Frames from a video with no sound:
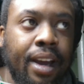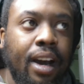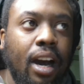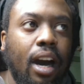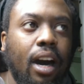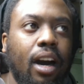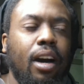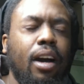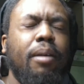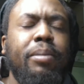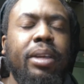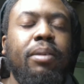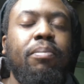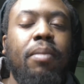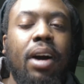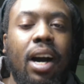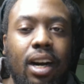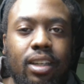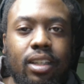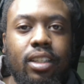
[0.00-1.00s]
I mean
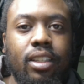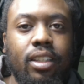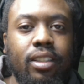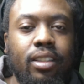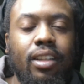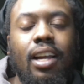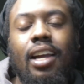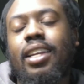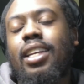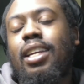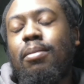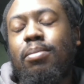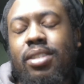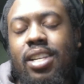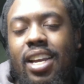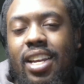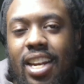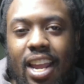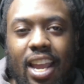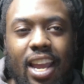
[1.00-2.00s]
manga. I keep
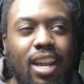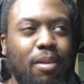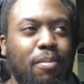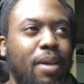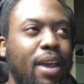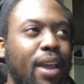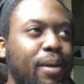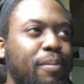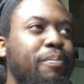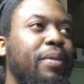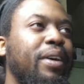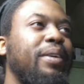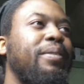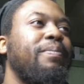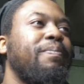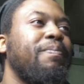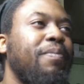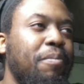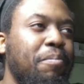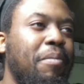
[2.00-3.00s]
saying anime, but
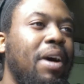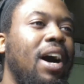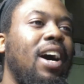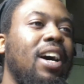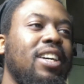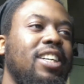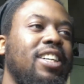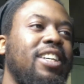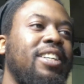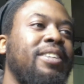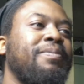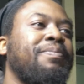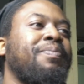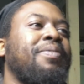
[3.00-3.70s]
manga.